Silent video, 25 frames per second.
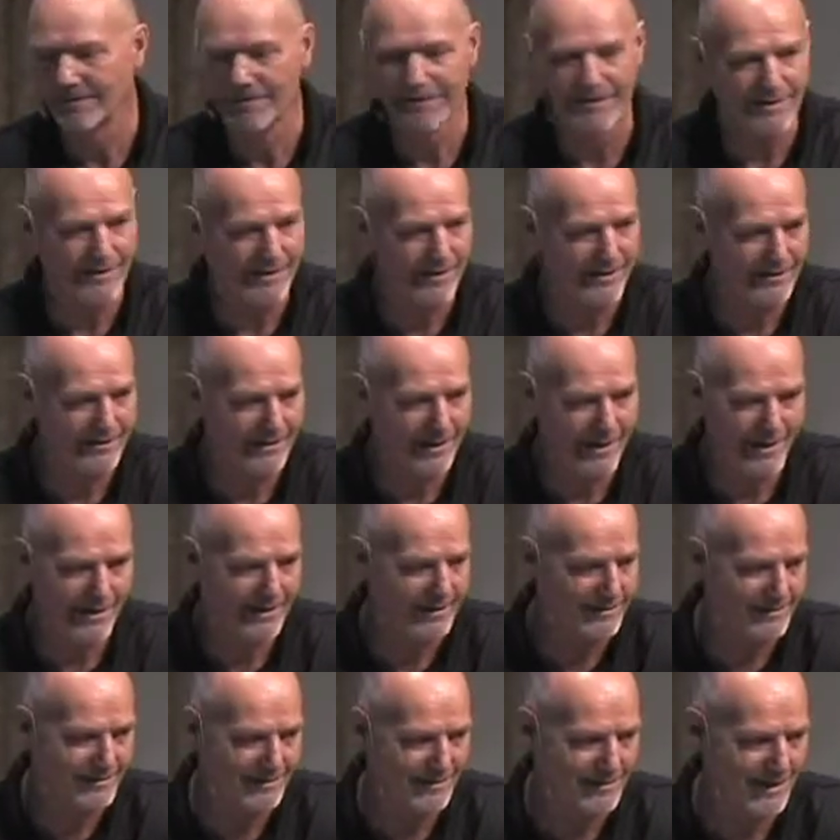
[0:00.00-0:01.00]
You know, I
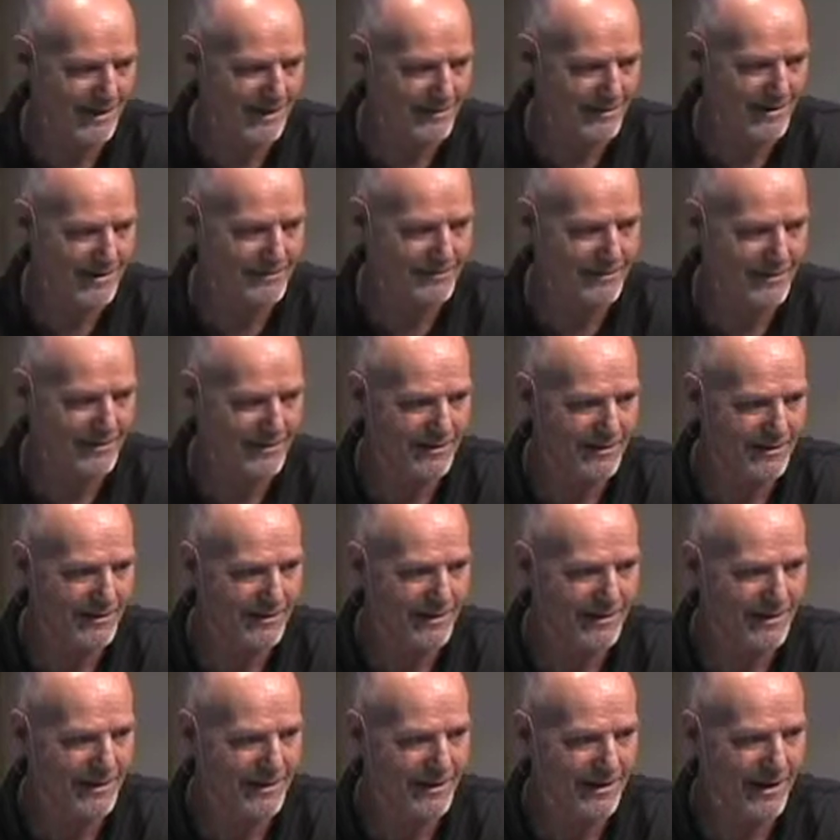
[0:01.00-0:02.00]
didn't see that coming.
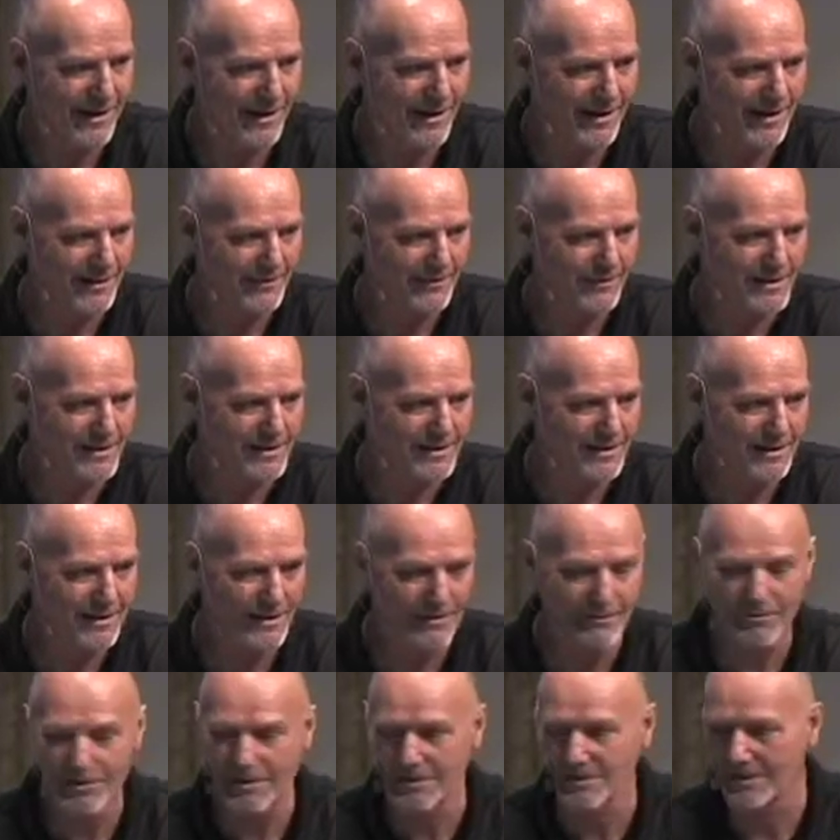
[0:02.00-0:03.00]
Uh, he wasn't,
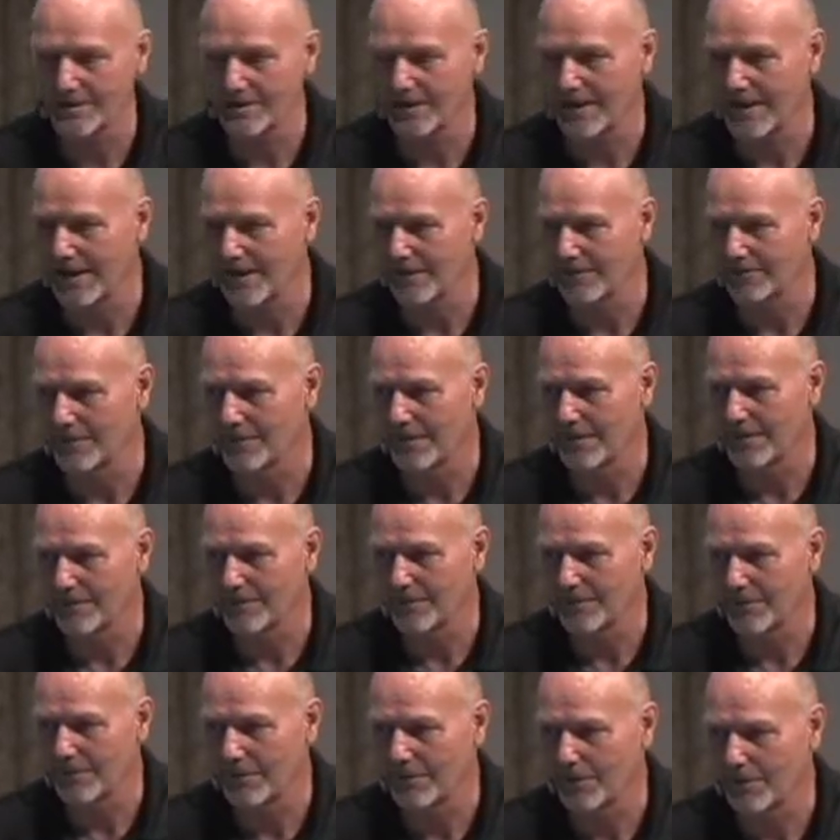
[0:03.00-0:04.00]
it wasn't like, uh,
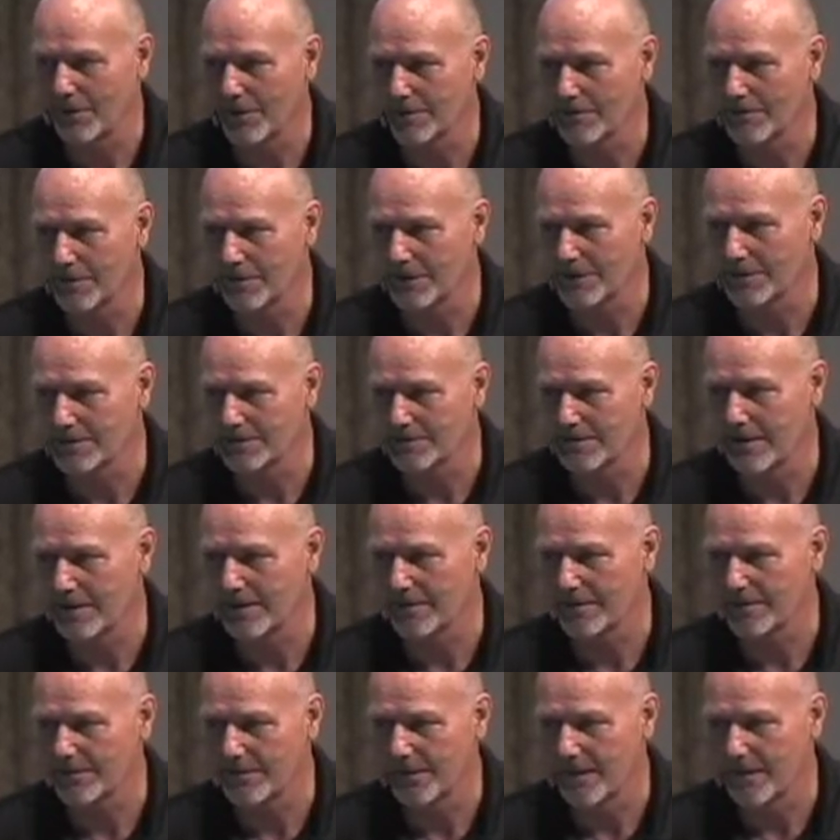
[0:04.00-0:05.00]
well, what are we going to
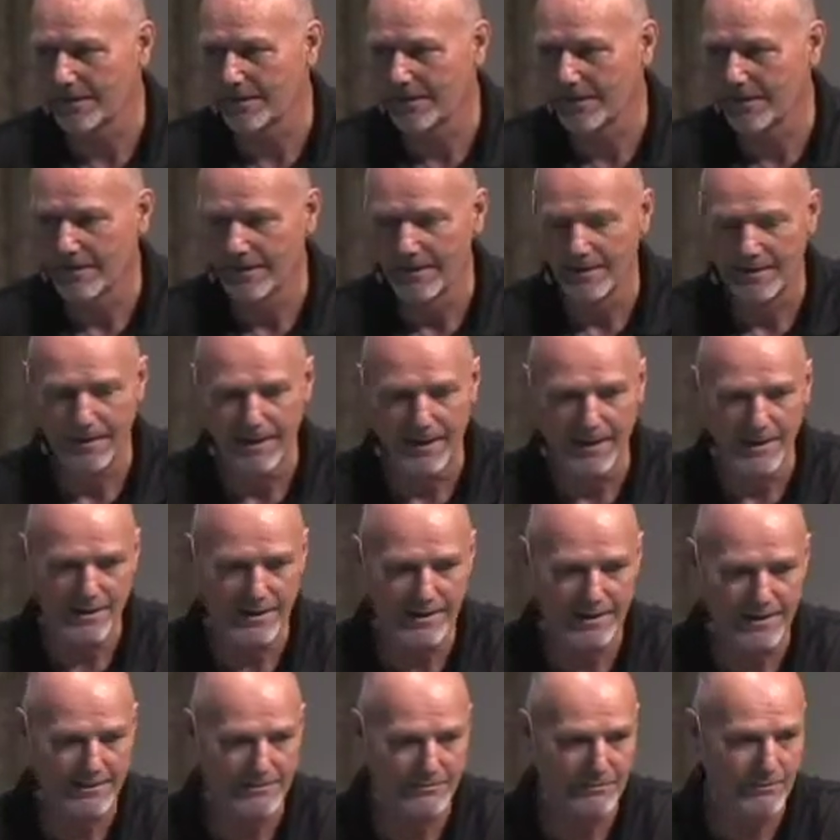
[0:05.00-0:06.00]
talk about? Uh,
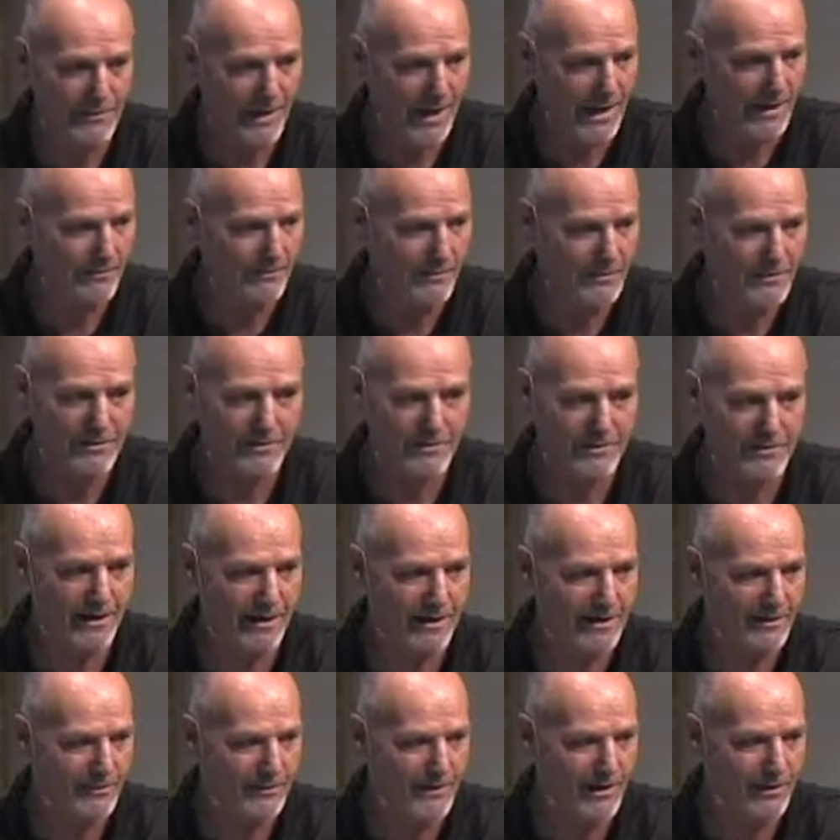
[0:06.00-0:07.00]
he, man, we just
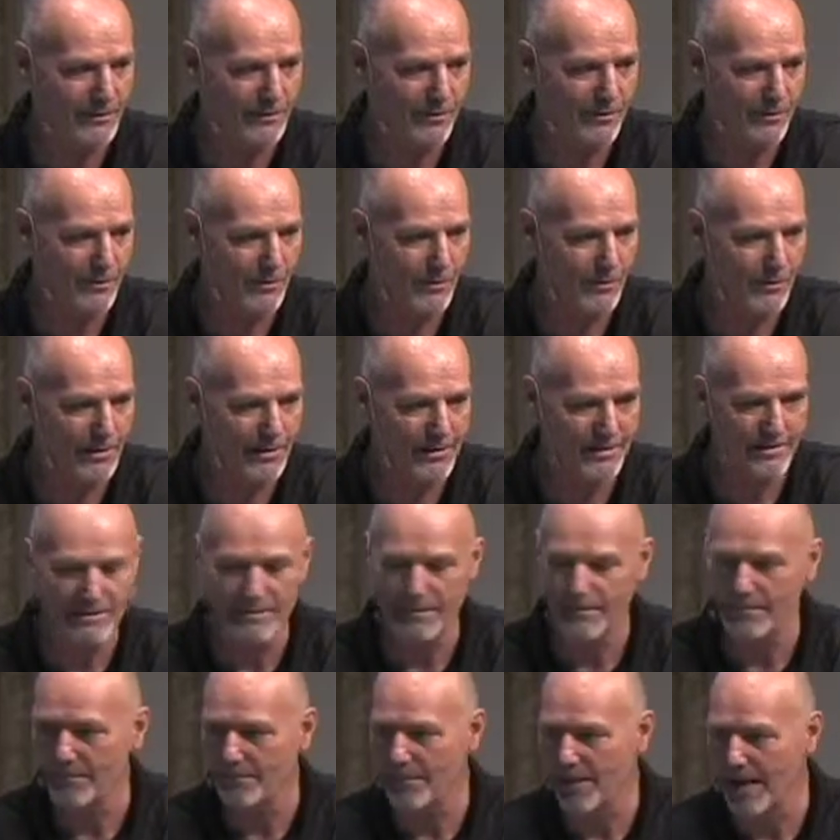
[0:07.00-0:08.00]
talked about the Lord and the
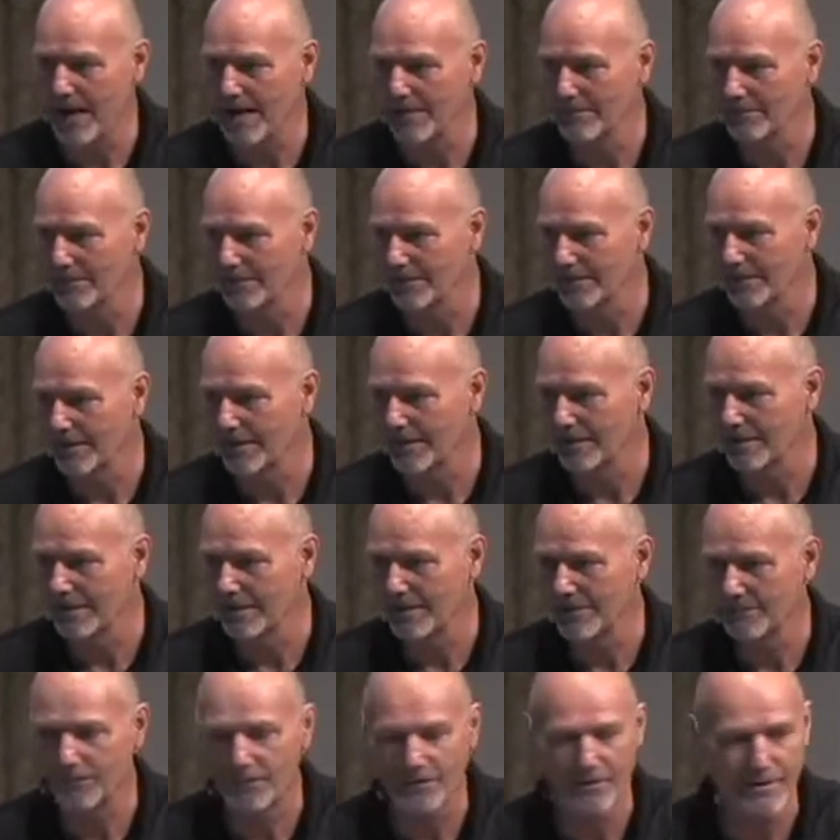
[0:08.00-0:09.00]
Bible and our
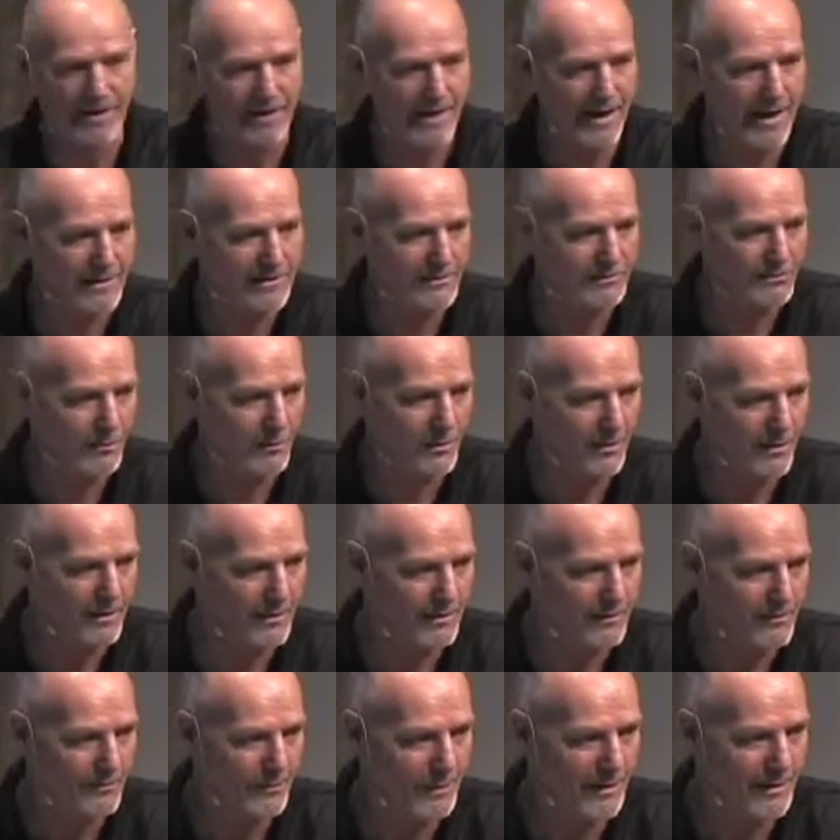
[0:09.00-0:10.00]
love for God's
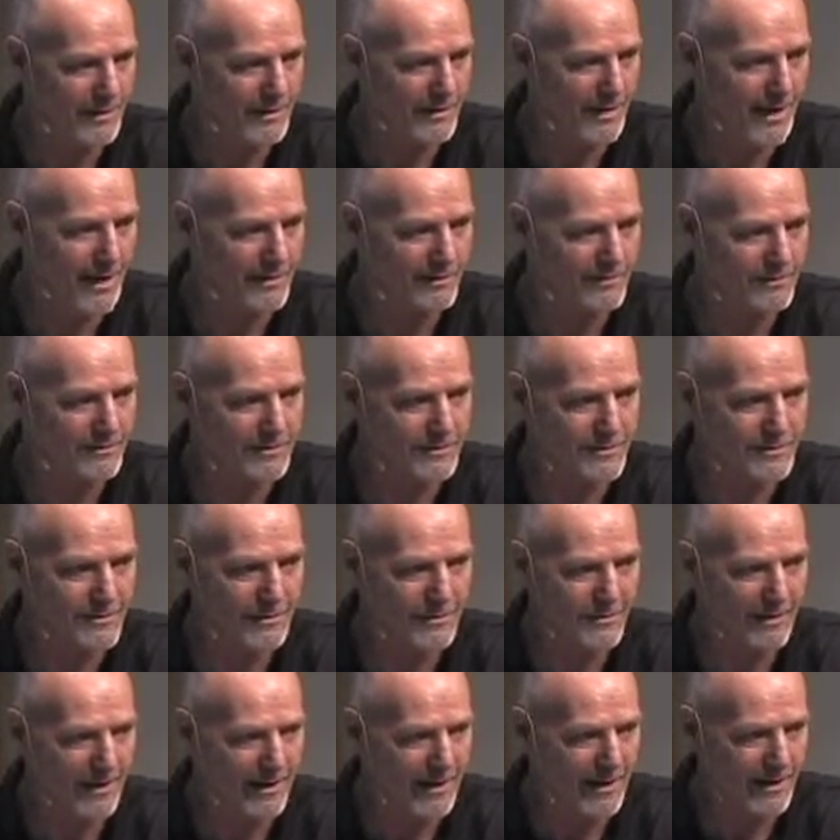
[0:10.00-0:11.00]
Word and what God was
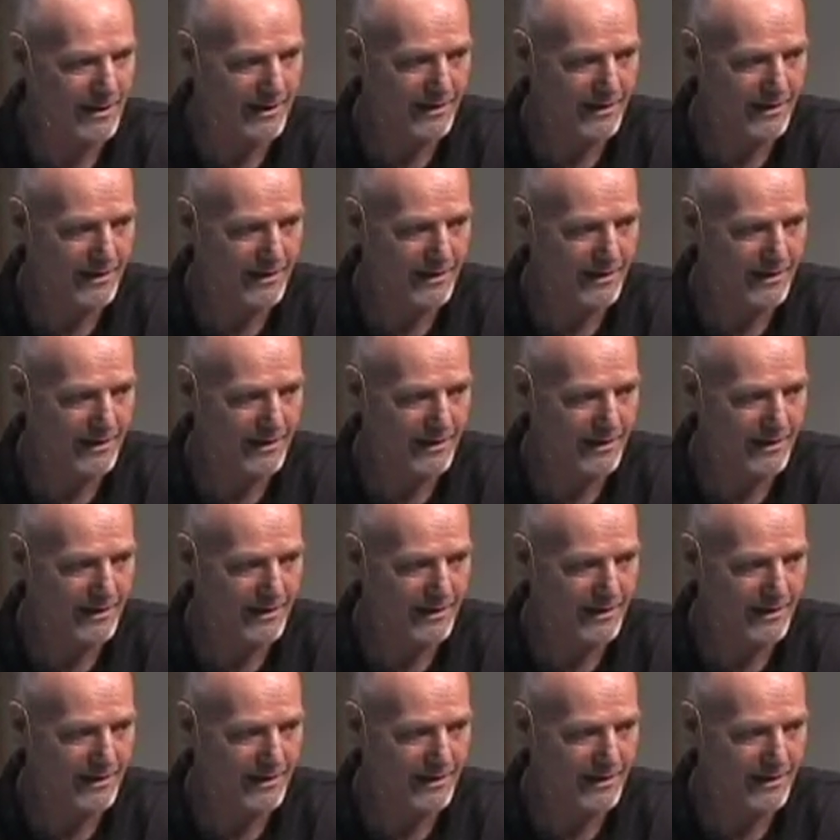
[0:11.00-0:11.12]
doing.